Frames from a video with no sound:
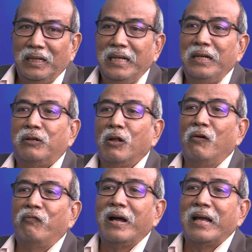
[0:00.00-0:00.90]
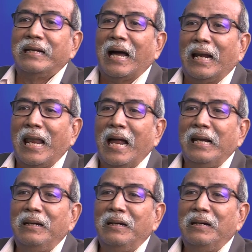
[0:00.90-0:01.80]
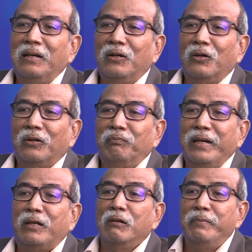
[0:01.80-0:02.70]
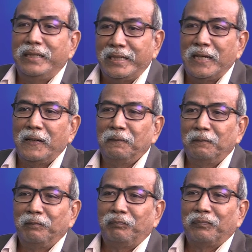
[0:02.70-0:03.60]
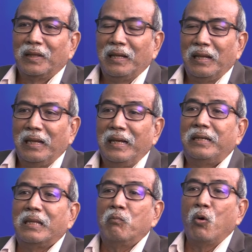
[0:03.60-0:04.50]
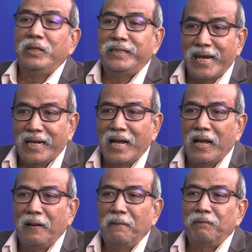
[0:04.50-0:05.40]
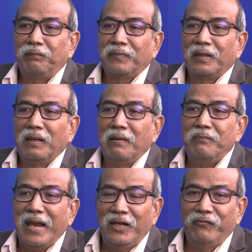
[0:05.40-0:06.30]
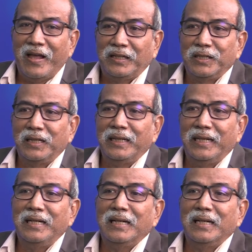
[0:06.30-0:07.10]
he drove a Galan Mitsubishi. It's a bone shaker. Manufactured in